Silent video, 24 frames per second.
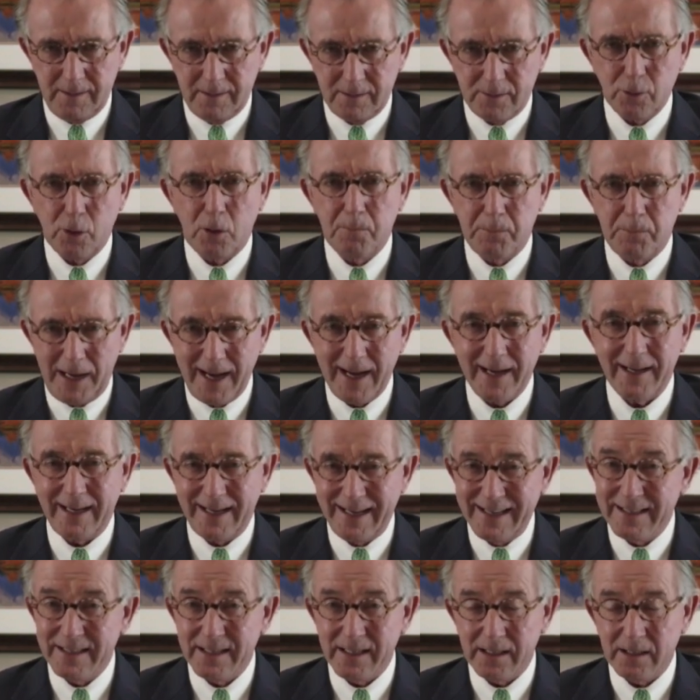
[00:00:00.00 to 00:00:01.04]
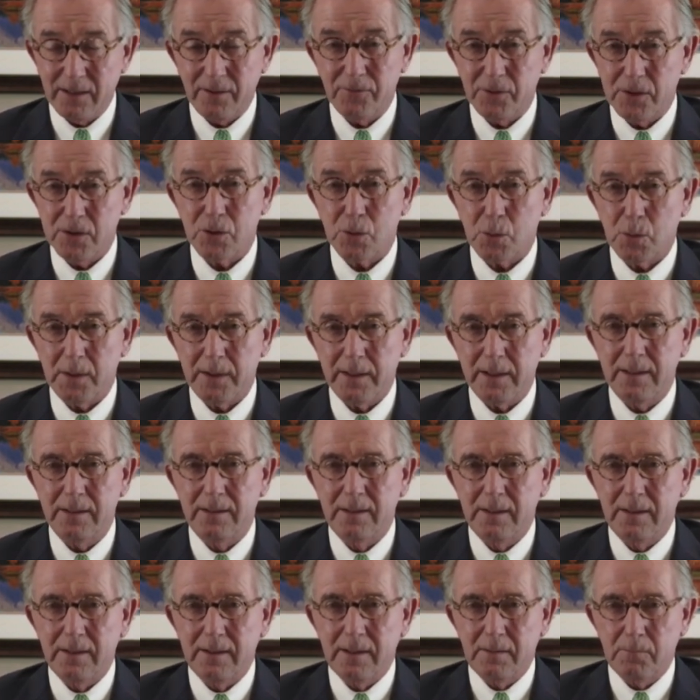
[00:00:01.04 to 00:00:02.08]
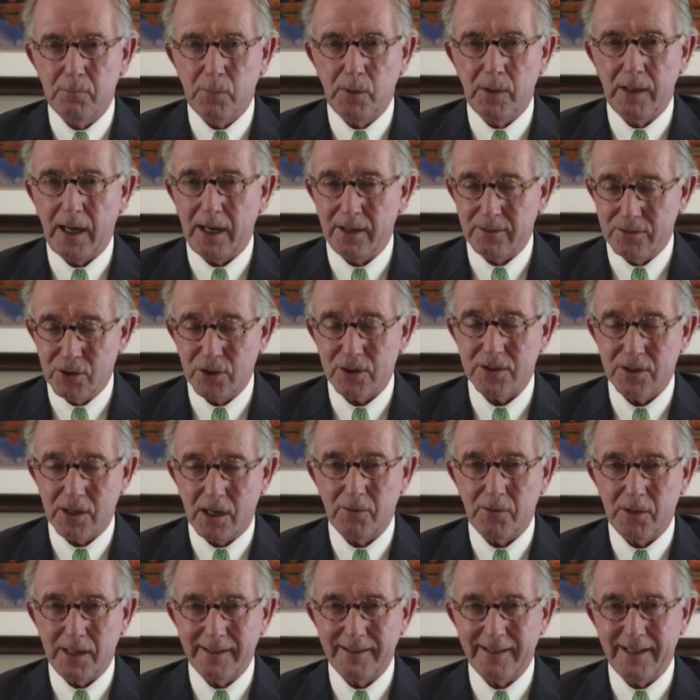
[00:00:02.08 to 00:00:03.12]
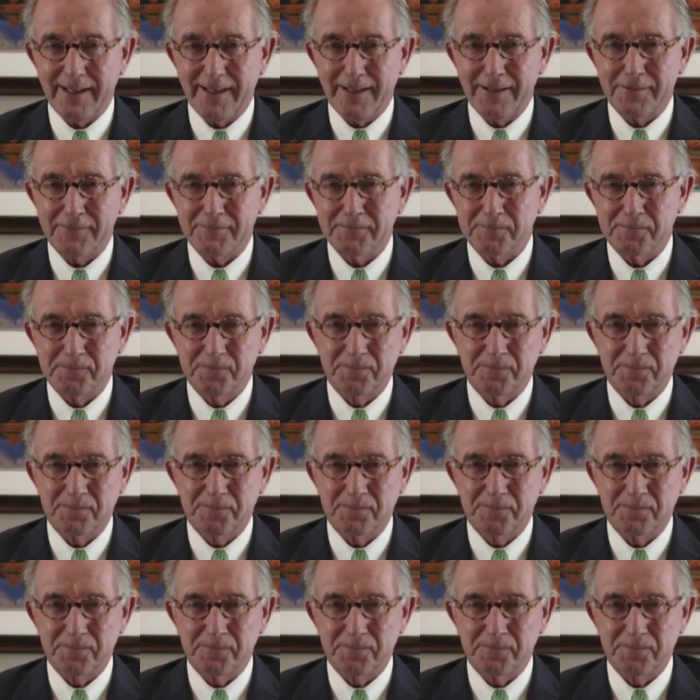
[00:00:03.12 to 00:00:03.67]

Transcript: to a bad ending eventually, but I just not right now.